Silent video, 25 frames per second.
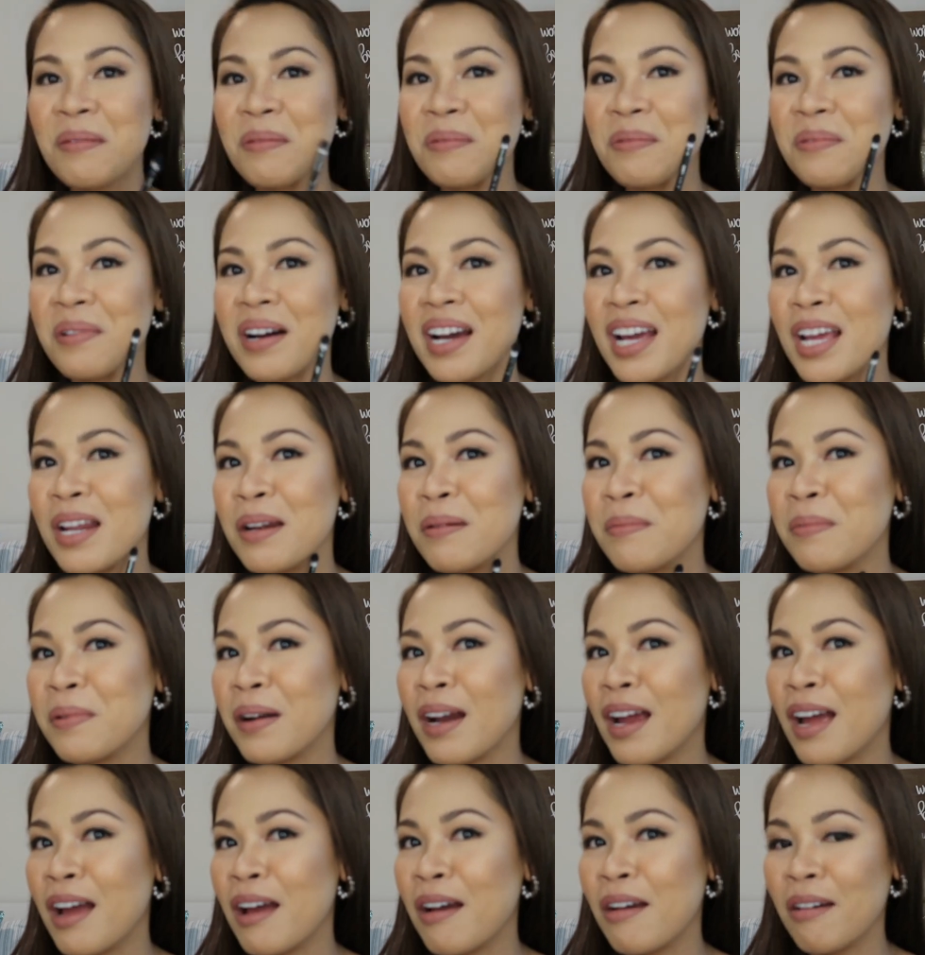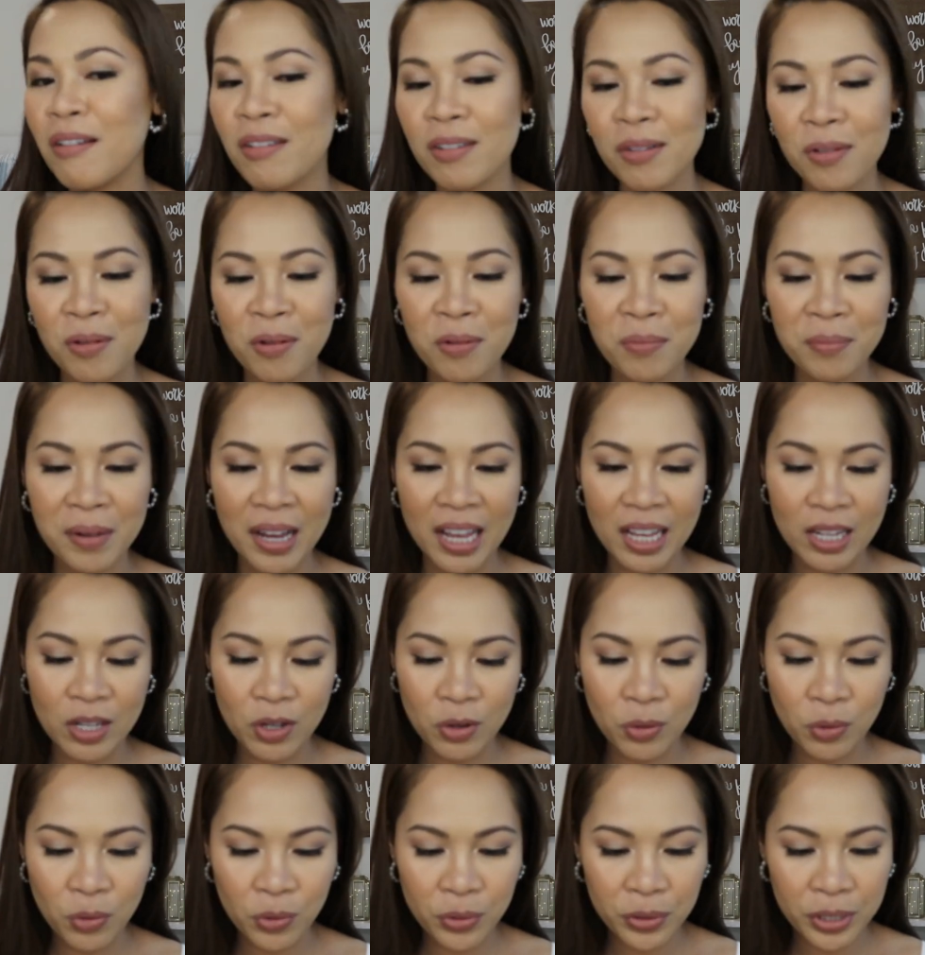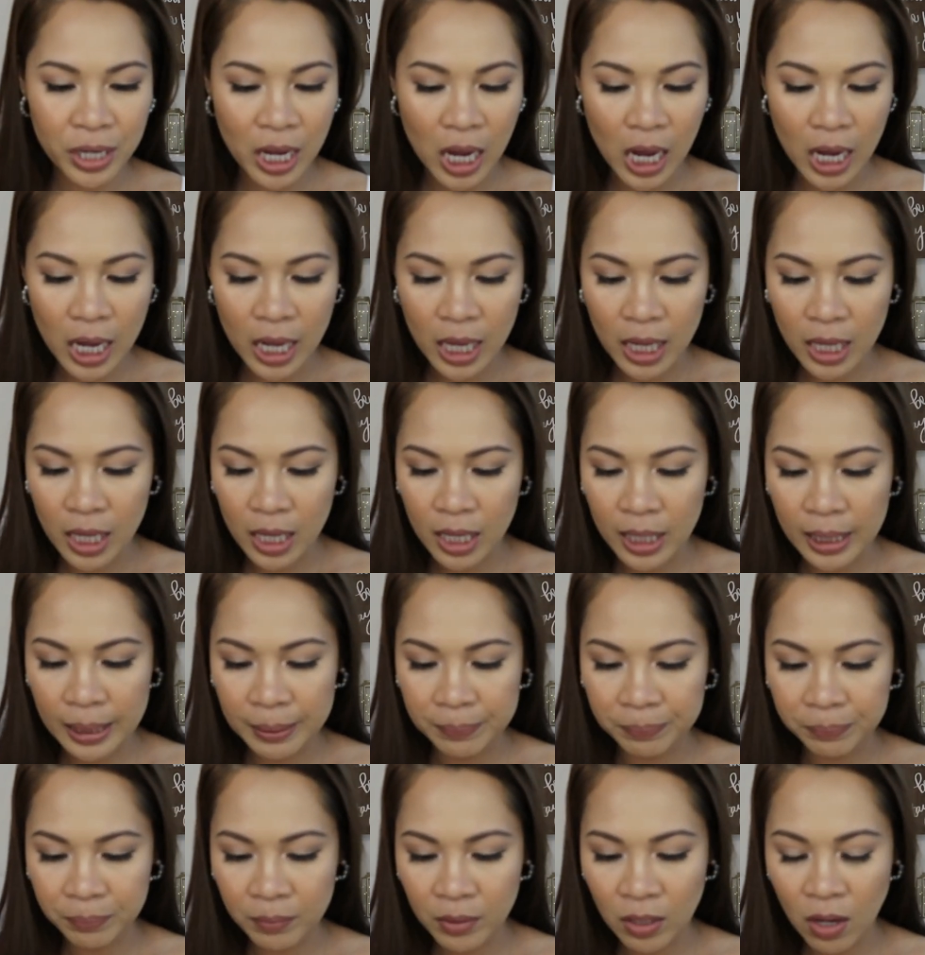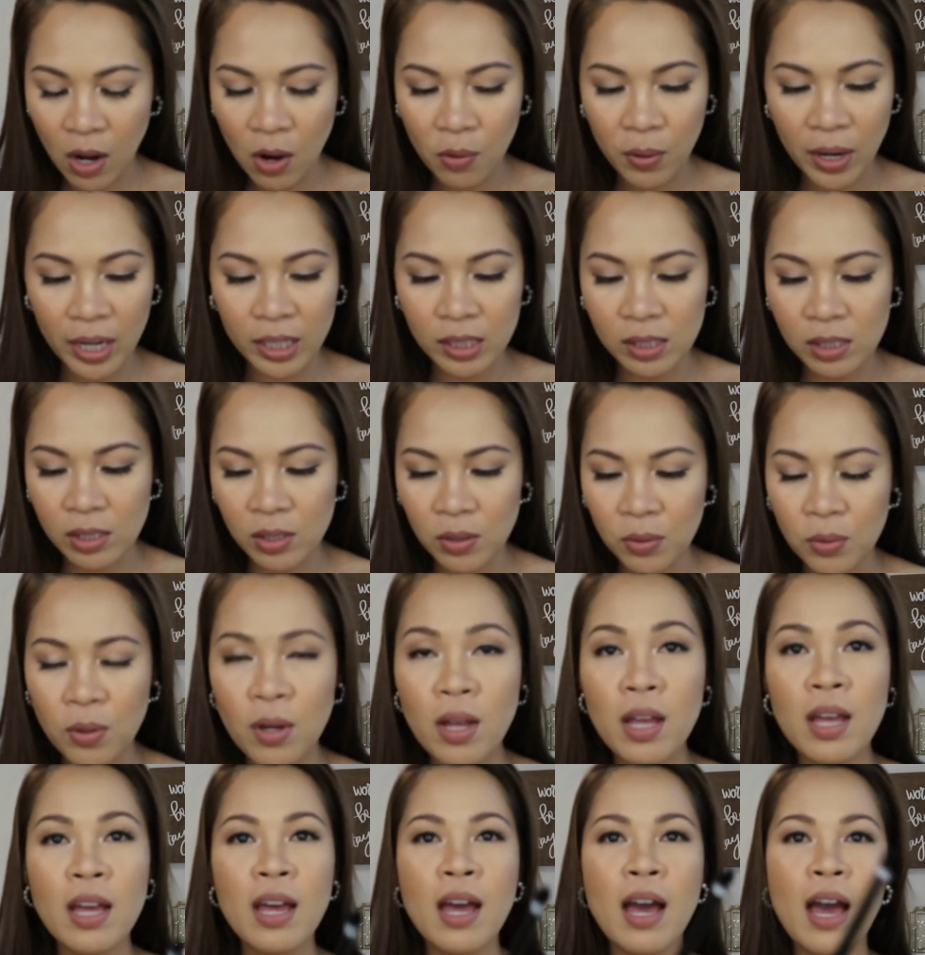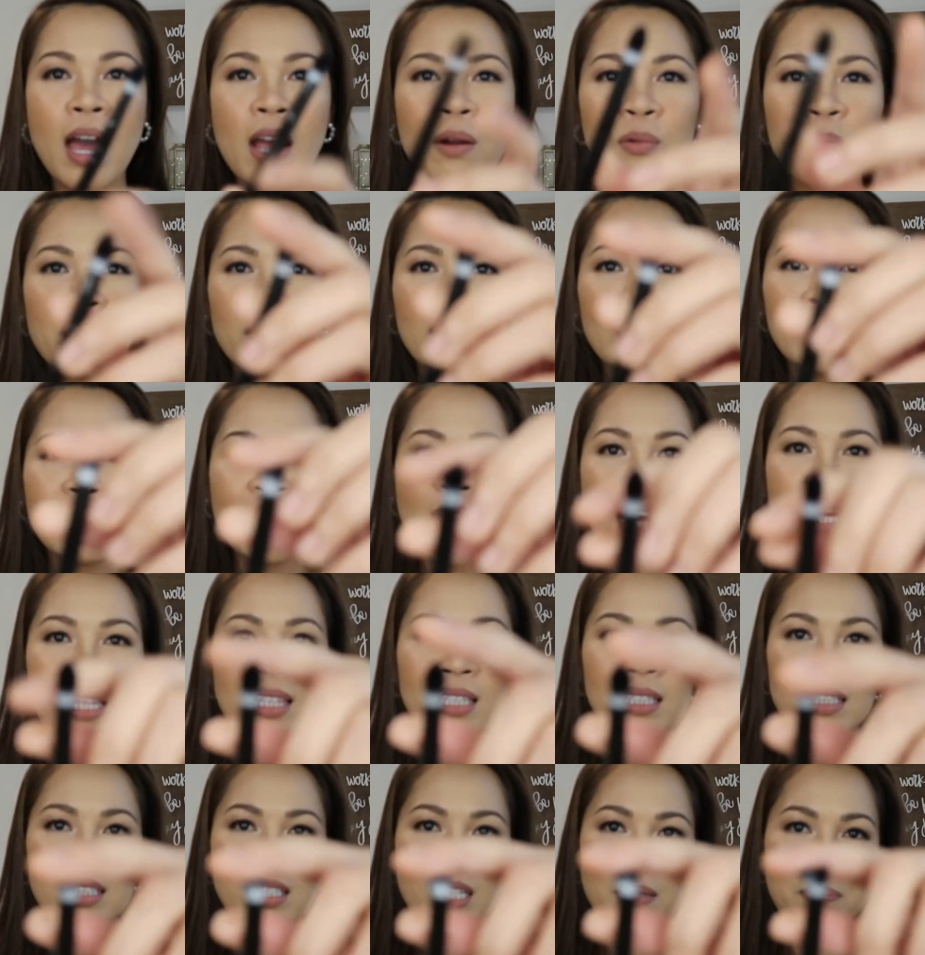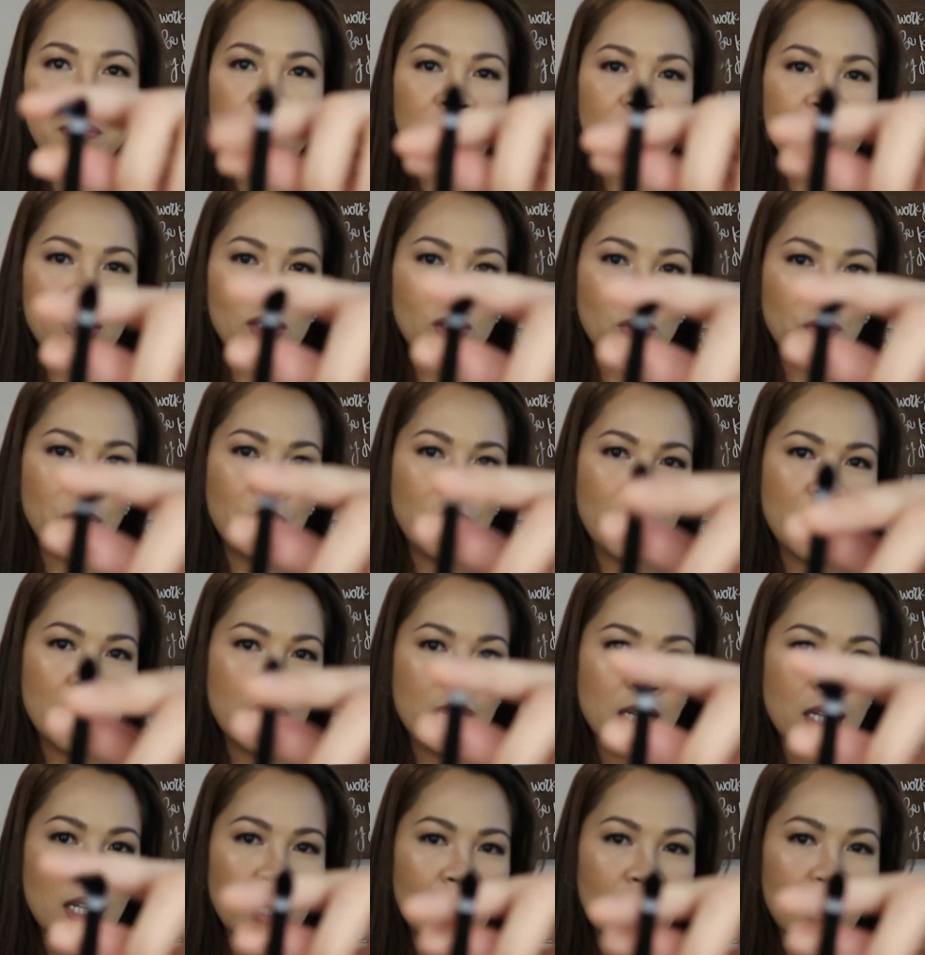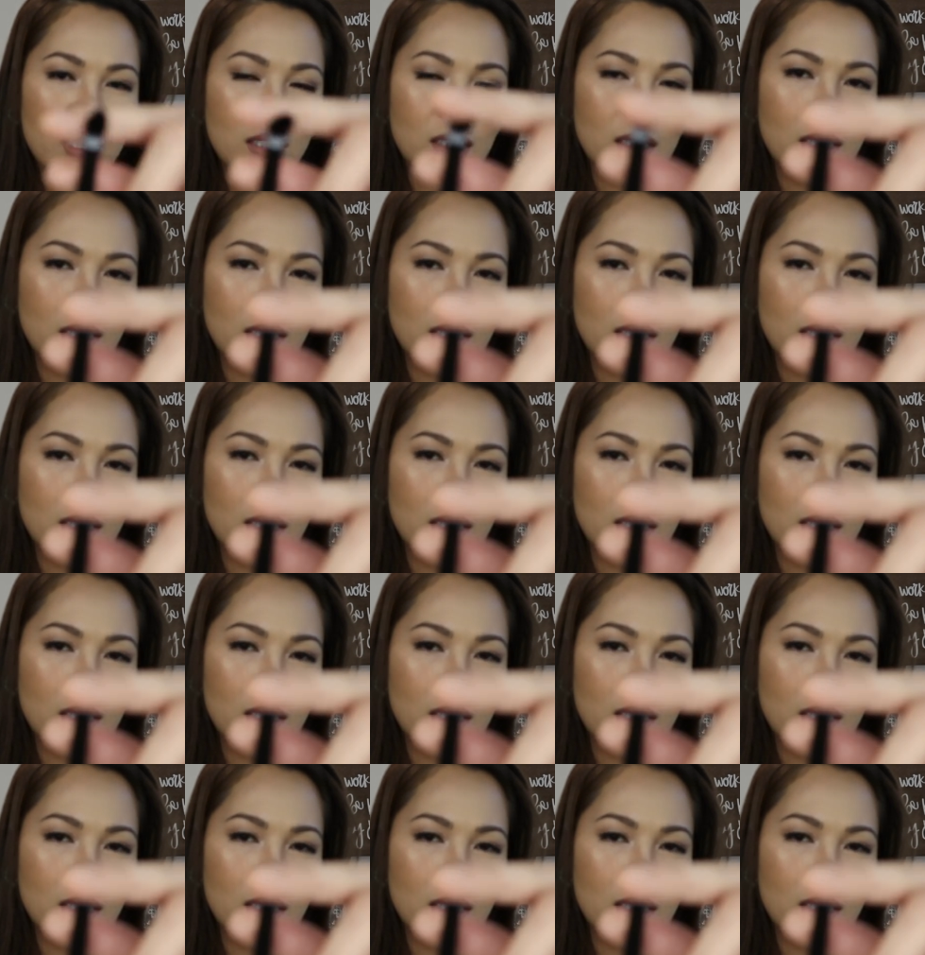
white, brown? Oh my gulay. All right, so I really like the tip of this one.